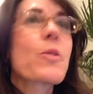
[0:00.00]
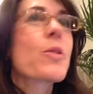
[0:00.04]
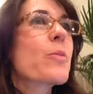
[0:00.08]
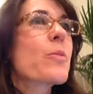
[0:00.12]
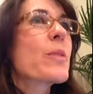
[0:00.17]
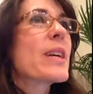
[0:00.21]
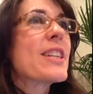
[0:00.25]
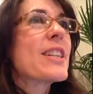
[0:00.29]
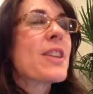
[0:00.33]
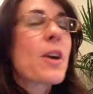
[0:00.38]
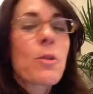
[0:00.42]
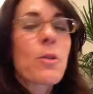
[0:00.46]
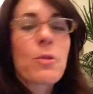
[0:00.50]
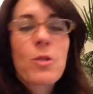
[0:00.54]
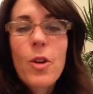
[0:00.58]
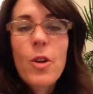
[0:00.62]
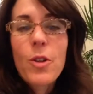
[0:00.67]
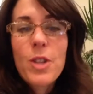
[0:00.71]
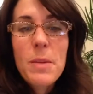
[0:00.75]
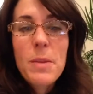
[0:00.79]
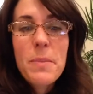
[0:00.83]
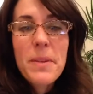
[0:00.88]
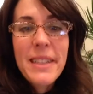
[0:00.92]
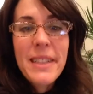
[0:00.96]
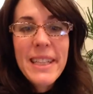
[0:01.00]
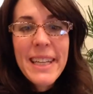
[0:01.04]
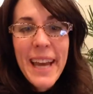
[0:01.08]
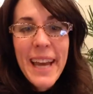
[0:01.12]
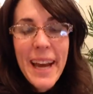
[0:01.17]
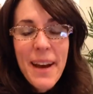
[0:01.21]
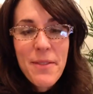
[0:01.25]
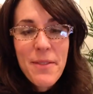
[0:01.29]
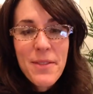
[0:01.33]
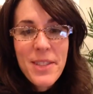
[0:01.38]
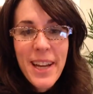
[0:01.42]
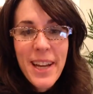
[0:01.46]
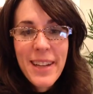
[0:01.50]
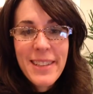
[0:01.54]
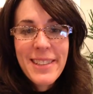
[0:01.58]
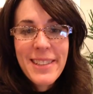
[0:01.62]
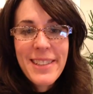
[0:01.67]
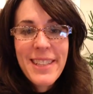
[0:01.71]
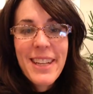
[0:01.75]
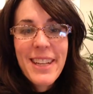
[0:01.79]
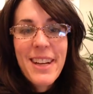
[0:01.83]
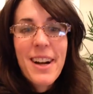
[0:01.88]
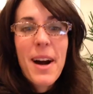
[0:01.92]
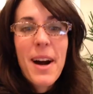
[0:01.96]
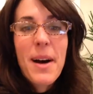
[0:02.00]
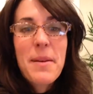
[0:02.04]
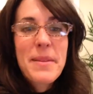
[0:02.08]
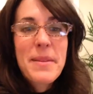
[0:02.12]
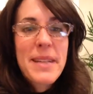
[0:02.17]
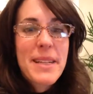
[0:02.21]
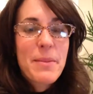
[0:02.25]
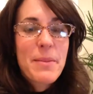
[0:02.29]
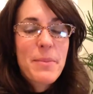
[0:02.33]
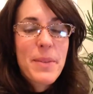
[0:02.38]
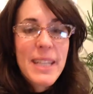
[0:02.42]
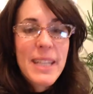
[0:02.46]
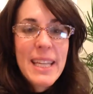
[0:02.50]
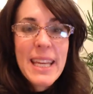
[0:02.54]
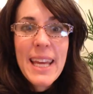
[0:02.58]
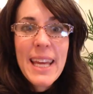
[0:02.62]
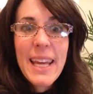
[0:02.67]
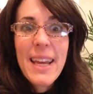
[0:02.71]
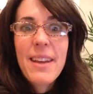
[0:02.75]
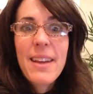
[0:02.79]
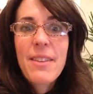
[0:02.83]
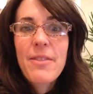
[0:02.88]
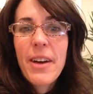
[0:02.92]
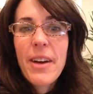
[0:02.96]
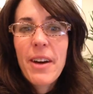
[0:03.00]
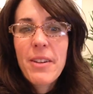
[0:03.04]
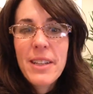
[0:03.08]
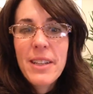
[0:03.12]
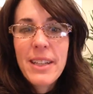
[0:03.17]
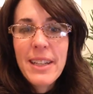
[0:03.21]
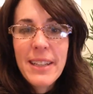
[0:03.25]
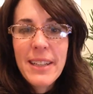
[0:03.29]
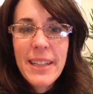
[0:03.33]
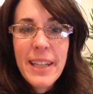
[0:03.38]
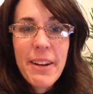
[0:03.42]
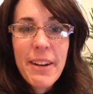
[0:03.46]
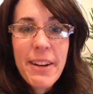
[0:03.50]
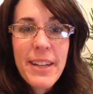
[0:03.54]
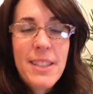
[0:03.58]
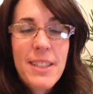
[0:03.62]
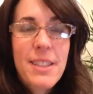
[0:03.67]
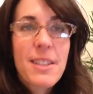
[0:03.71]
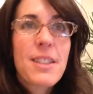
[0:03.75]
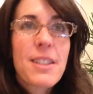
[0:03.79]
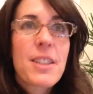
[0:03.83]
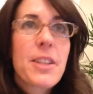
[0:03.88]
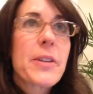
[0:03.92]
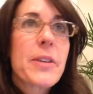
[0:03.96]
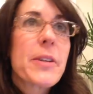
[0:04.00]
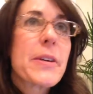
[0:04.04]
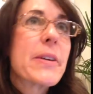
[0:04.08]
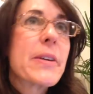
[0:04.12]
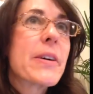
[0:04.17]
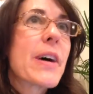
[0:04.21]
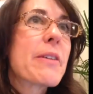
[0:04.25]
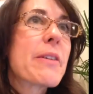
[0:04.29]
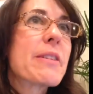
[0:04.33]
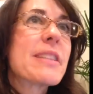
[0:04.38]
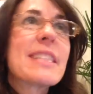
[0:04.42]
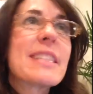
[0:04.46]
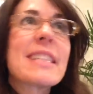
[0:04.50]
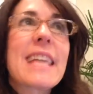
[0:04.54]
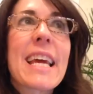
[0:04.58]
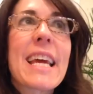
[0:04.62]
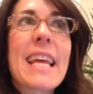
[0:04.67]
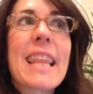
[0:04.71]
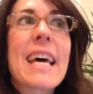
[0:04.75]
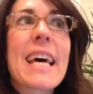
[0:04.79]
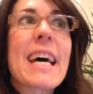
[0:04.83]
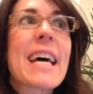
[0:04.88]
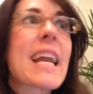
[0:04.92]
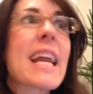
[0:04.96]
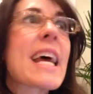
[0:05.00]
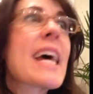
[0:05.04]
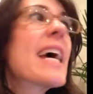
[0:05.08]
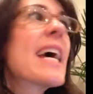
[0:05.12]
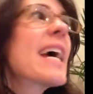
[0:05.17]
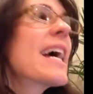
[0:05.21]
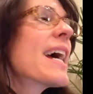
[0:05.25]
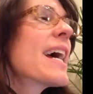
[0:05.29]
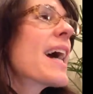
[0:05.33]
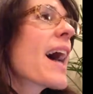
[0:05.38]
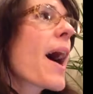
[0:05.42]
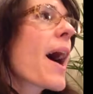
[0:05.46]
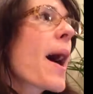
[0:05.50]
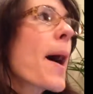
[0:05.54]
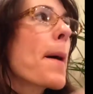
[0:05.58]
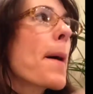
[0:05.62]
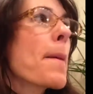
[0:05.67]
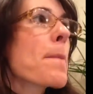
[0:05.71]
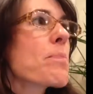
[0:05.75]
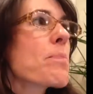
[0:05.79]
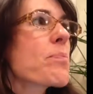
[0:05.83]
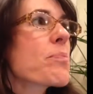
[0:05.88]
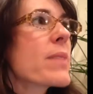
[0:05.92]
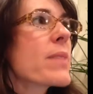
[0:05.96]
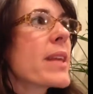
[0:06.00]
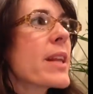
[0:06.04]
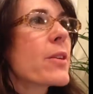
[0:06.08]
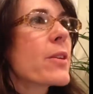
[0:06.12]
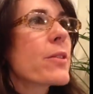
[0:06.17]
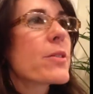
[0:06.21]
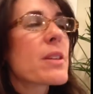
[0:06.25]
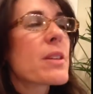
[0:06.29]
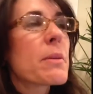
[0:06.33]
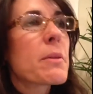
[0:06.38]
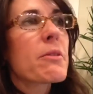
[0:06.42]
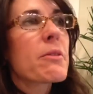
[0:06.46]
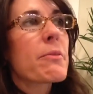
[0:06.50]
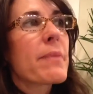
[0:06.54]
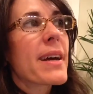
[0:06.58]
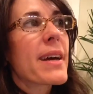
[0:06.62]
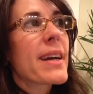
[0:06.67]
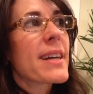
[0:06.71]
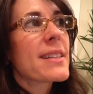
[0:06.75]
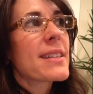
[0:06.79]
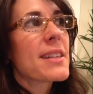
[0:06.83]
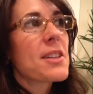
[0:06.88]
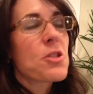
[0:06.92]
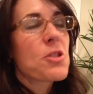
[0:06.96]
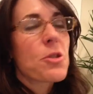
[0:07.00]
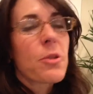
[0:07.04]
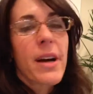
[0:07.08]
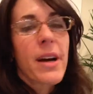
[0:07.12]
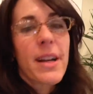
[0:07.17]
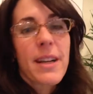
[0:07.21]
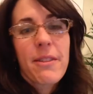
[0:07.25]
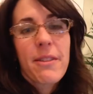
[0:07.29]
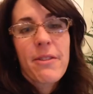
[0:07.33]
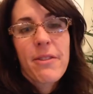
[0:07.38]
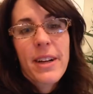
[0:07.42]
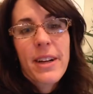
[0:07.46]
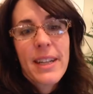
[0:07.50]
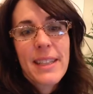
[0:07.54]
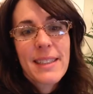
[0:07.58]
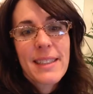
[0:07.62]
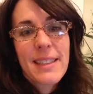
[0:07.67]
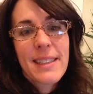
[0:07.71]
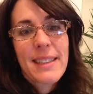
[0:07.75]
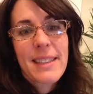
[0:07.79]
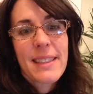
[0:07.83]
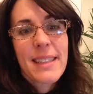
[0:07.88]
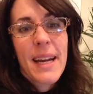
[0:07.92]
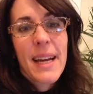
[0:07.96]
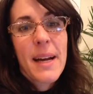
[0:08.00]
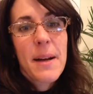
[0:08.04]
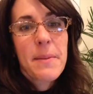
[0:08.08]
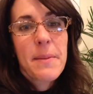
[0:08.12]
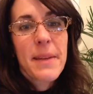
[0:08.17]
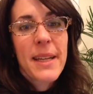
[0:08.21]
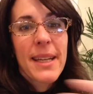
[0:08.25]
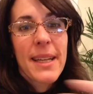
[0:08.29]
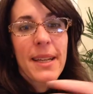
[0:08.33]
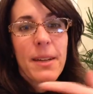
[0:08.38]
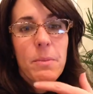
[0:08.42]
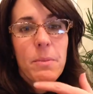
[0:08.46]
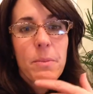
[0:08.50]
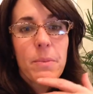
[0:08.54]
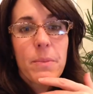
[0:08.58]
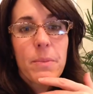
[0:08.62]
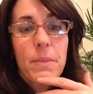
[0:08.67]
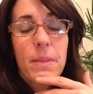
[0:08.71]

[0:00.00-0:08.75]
we don't typically have tons in common, but he found it hilarious too. I would say that some of my Digerati friends in